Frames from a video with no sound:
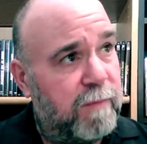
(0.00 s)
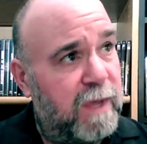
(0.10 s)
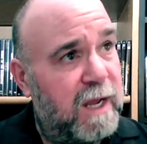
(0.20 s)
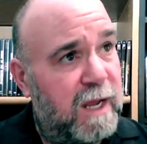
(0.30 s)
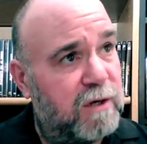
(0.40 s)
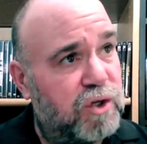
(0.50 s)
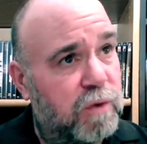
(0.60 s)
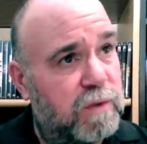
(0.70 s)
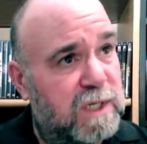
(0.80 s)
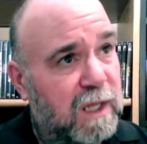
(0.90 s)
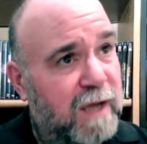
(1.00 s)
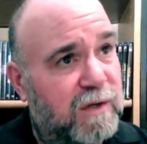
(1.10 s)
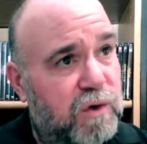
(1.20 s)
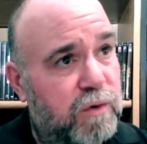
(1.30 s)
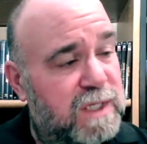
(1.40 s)
Indiana Jones and the
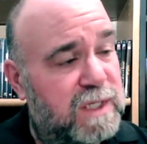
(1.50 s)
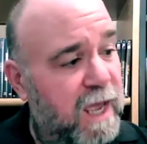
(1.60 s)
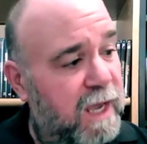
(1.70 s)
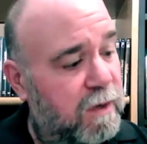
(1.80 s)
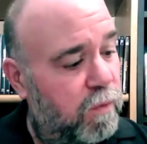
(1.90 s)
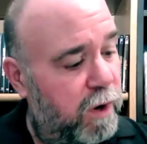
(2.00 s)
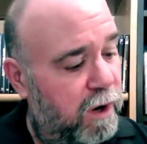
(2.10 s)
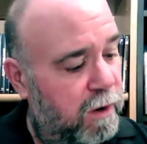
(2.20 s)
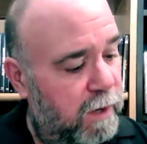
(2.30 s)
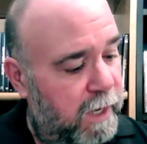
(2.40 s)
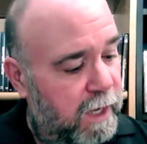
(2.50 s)
Last Crusade, where